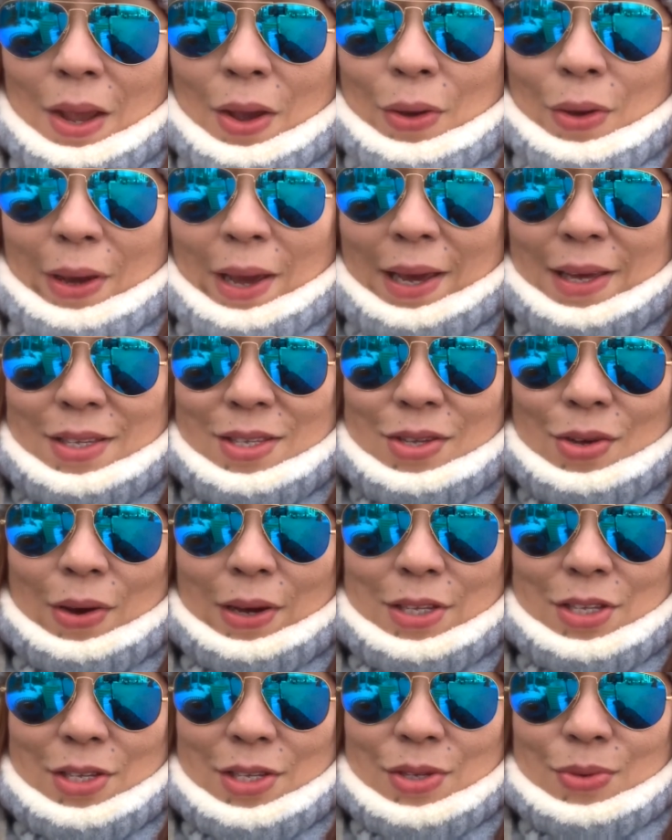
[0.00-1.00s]
Okay, so I
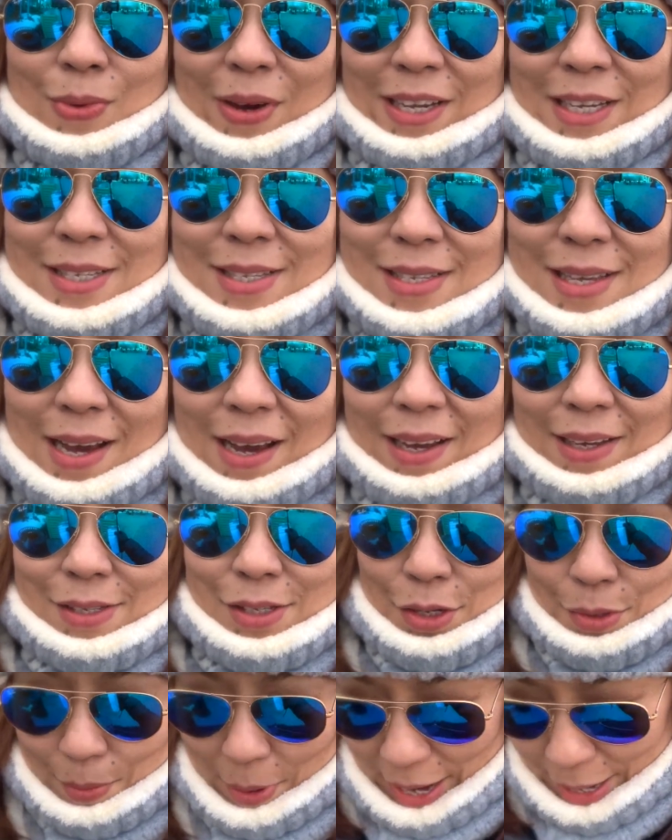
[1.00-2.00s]
just went inside
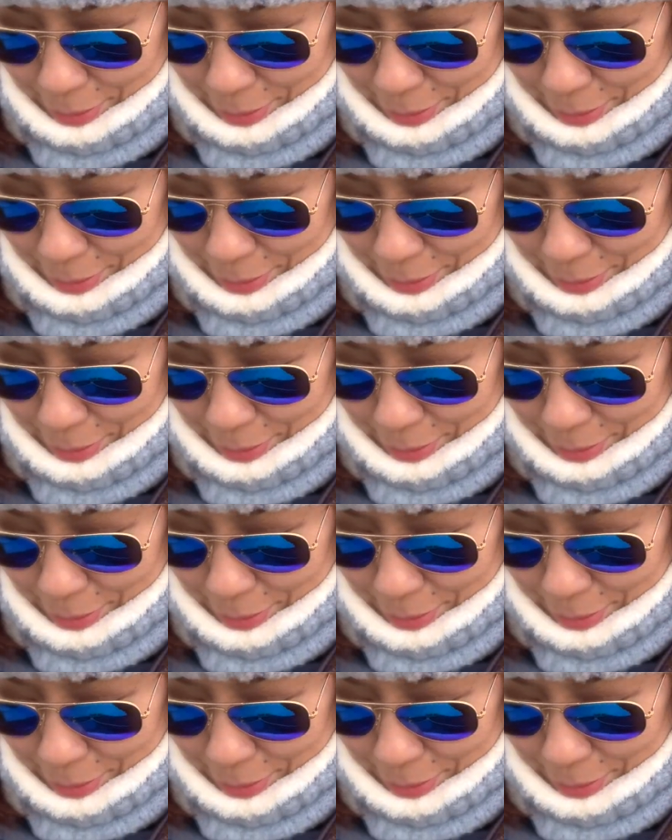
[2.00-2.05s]
to buy